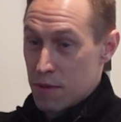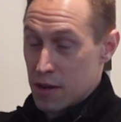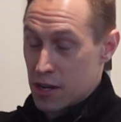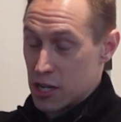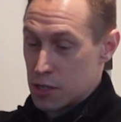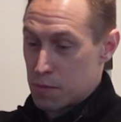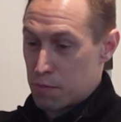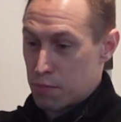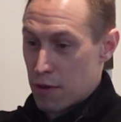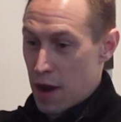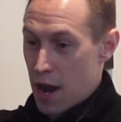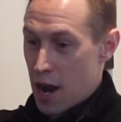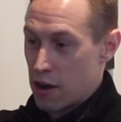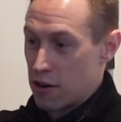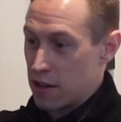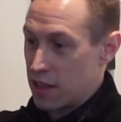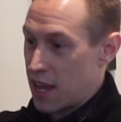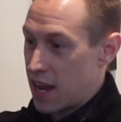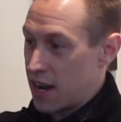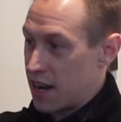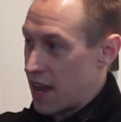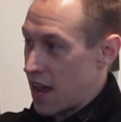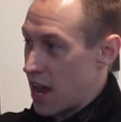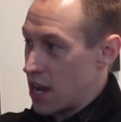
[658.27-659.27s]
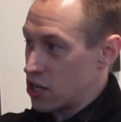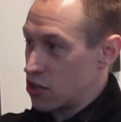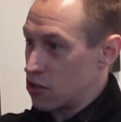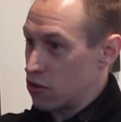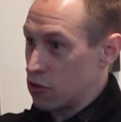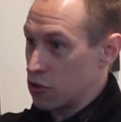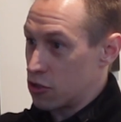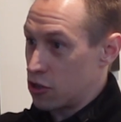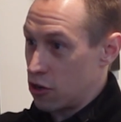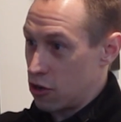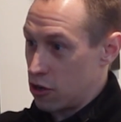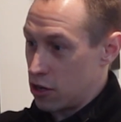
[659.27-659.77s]
because prior to that
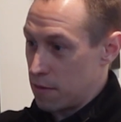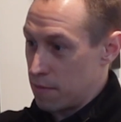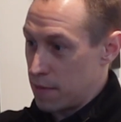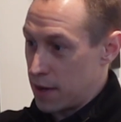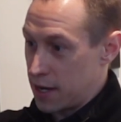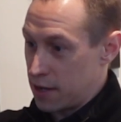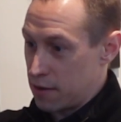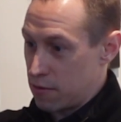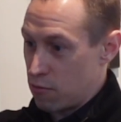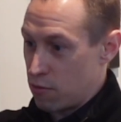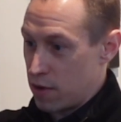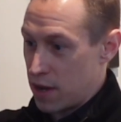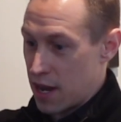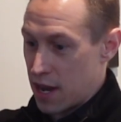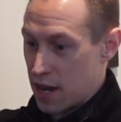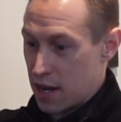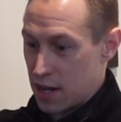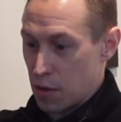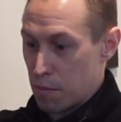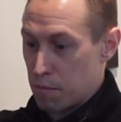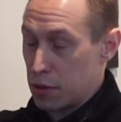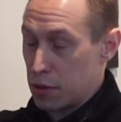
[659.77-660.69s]
national tournament, we had a